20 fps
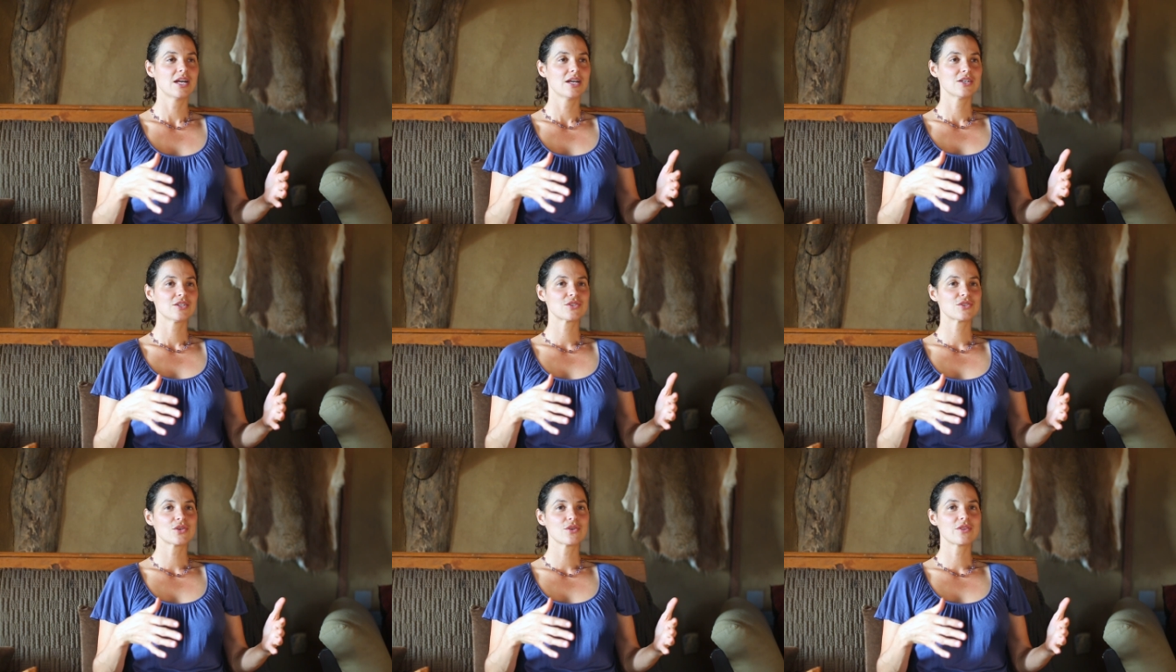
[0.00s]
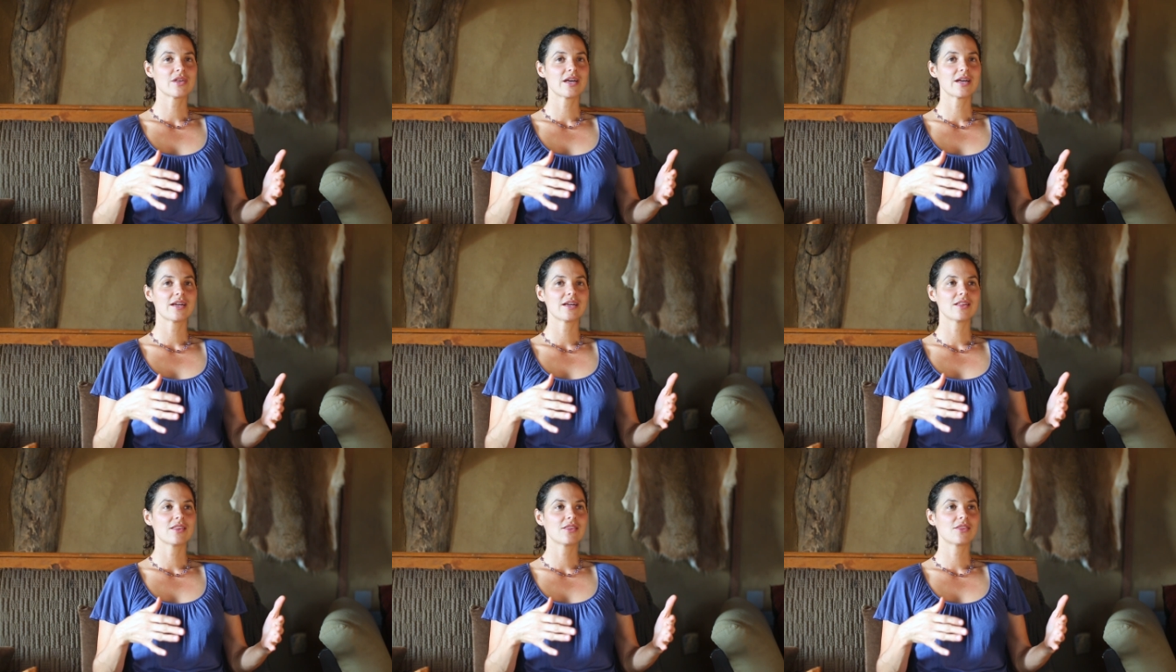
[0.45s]
so
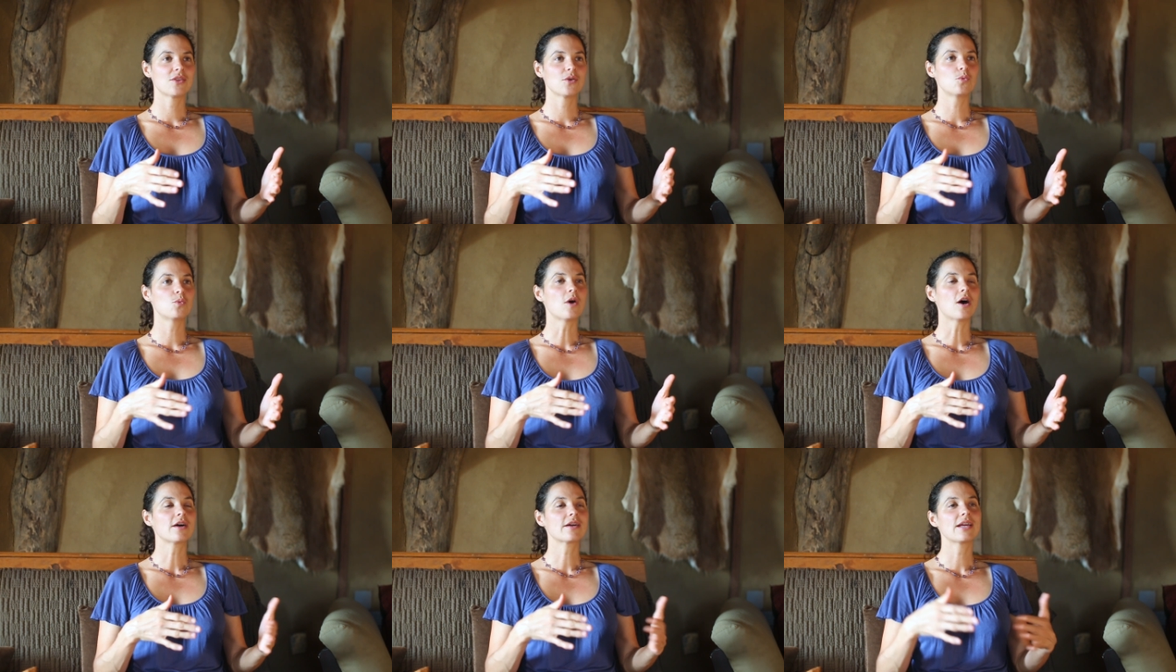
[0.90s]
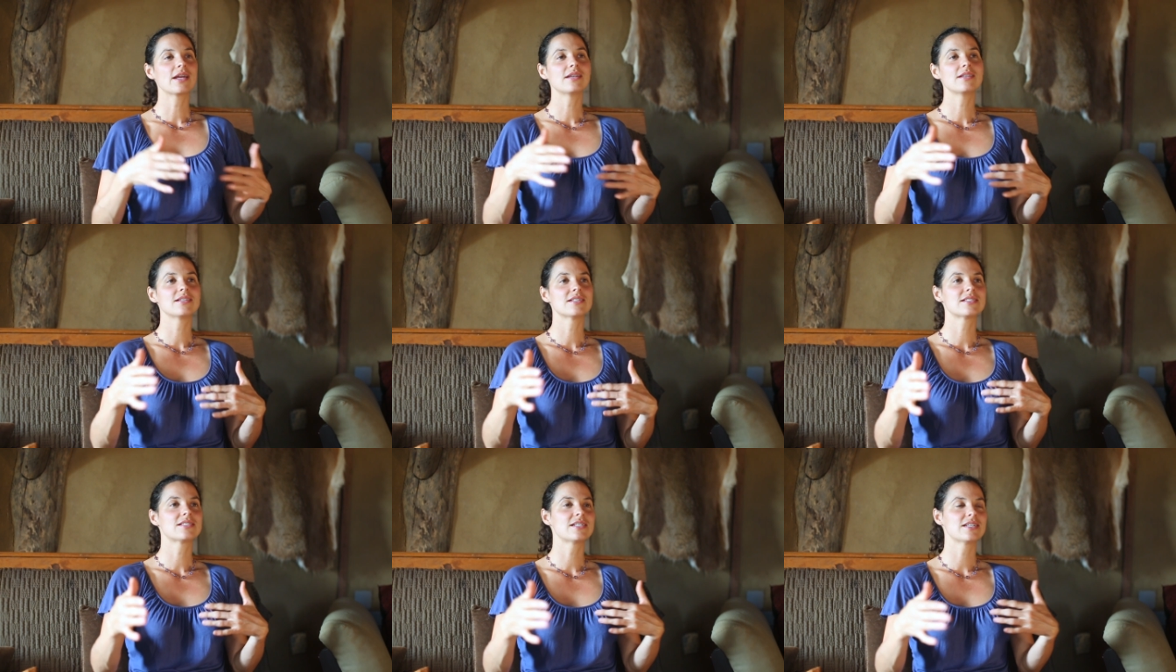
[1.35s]
that the walking
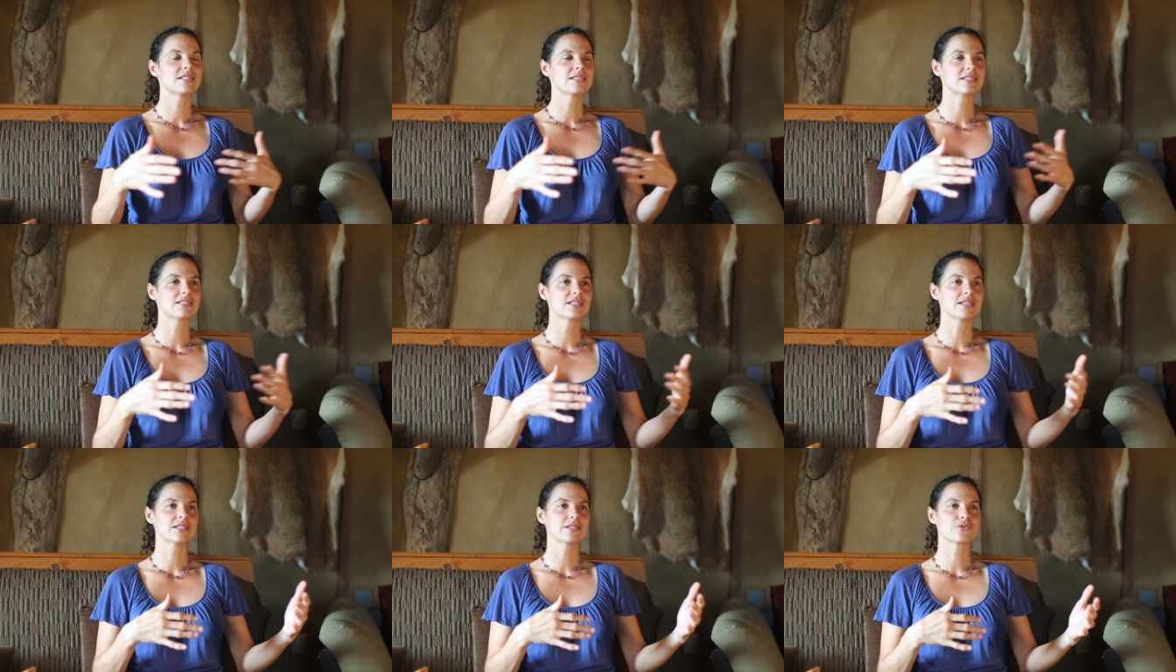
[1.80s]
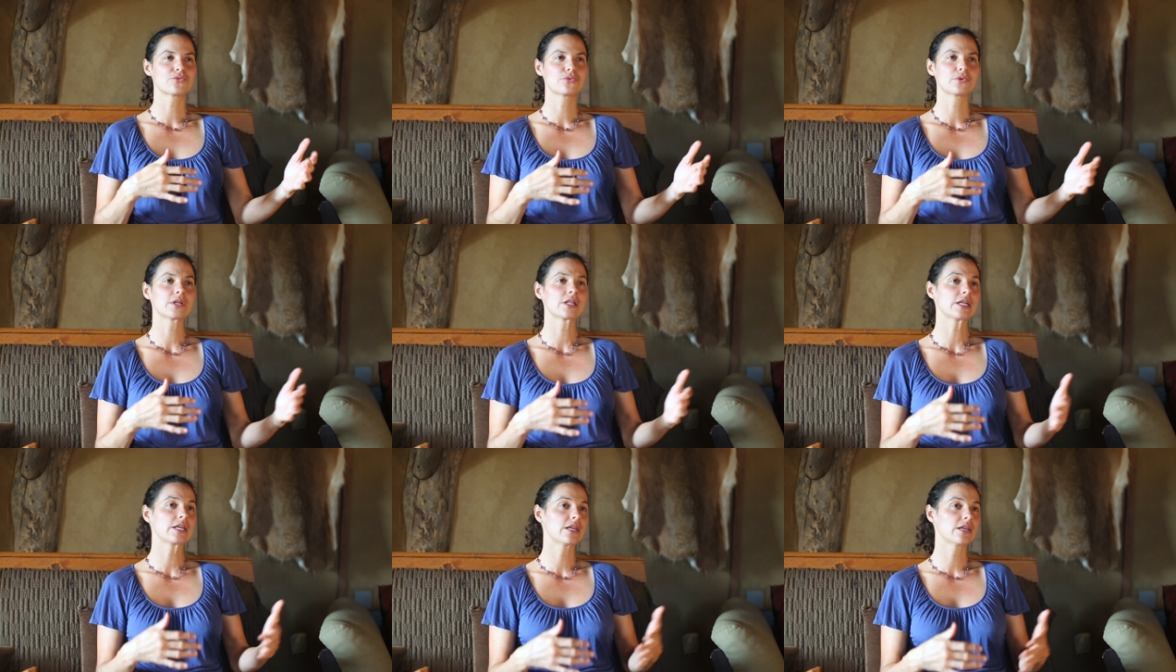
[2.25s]
distance is
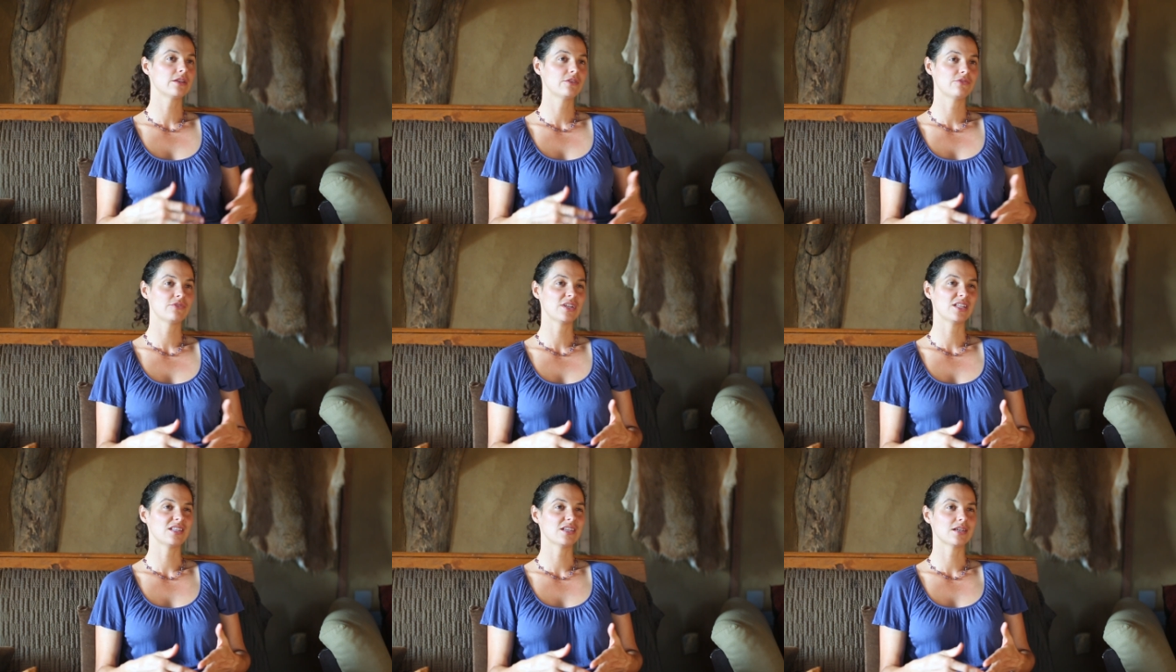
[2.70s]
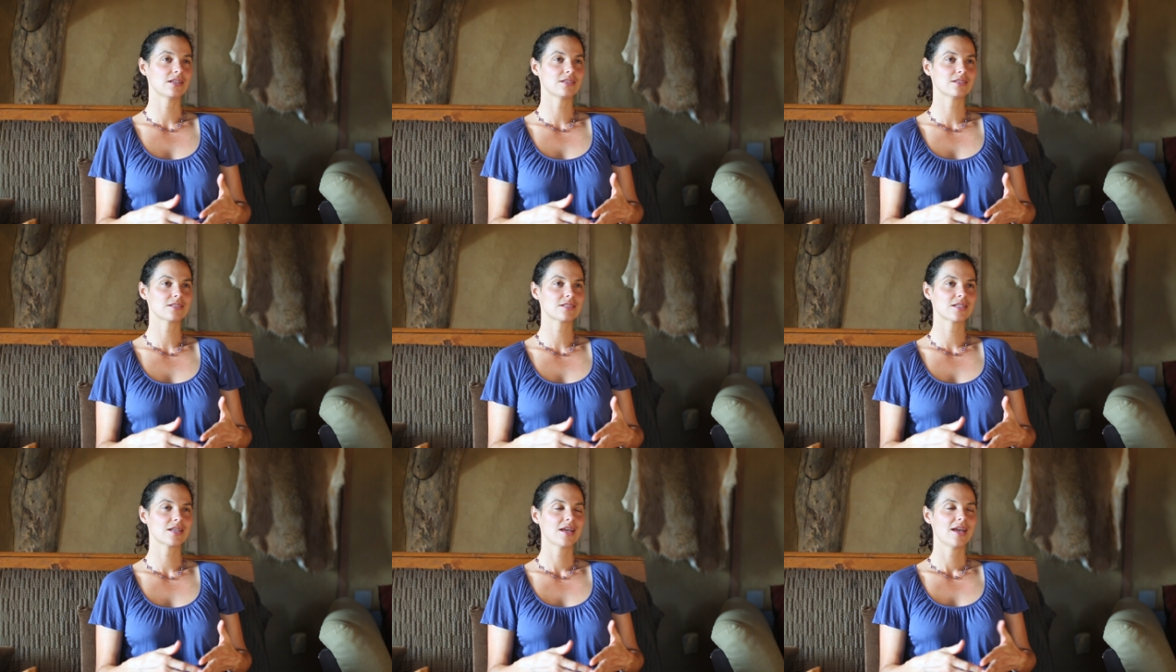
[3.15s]
really
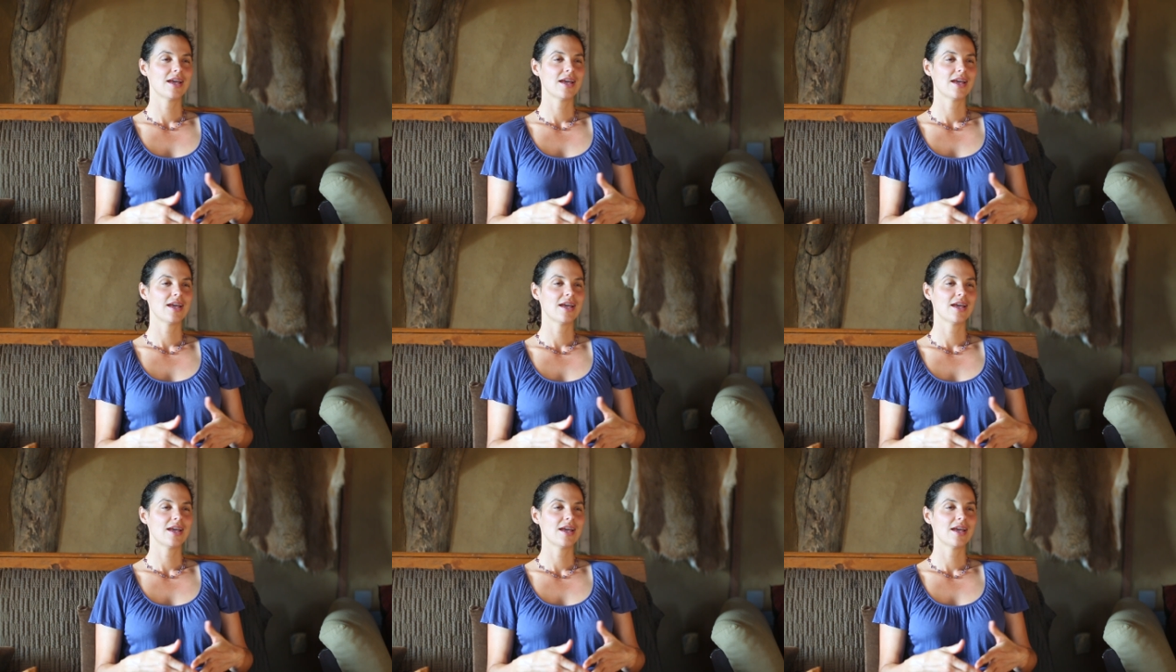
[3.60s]
convenient,